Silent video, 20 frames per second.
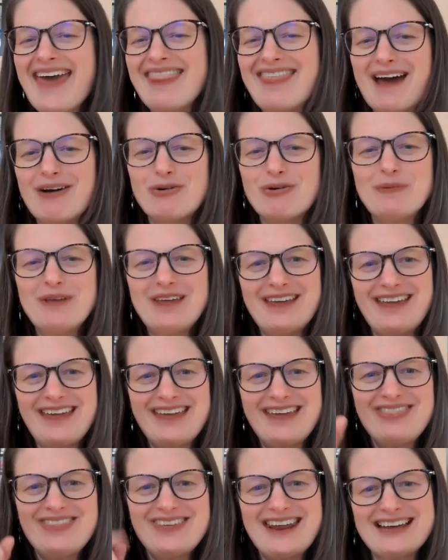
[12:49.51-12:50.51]
And that will be
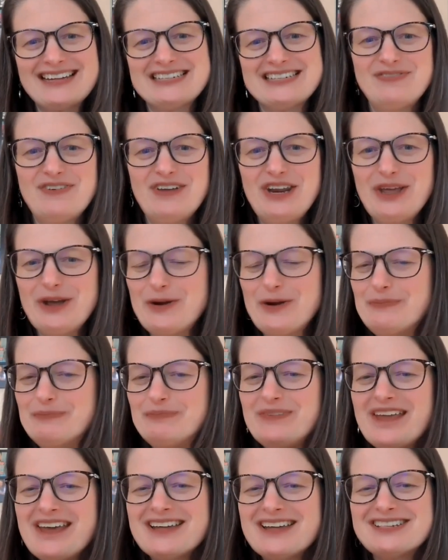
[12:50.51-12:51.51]
in the next
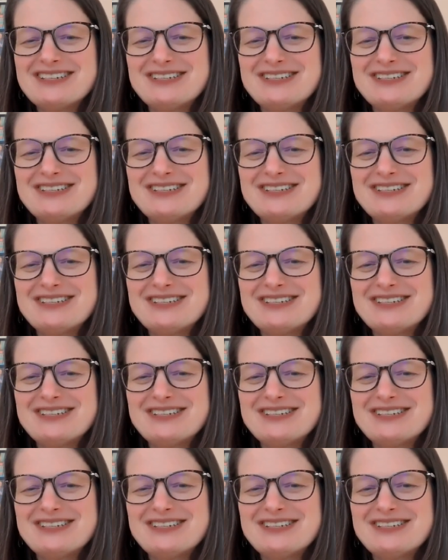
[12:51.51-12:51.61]
video.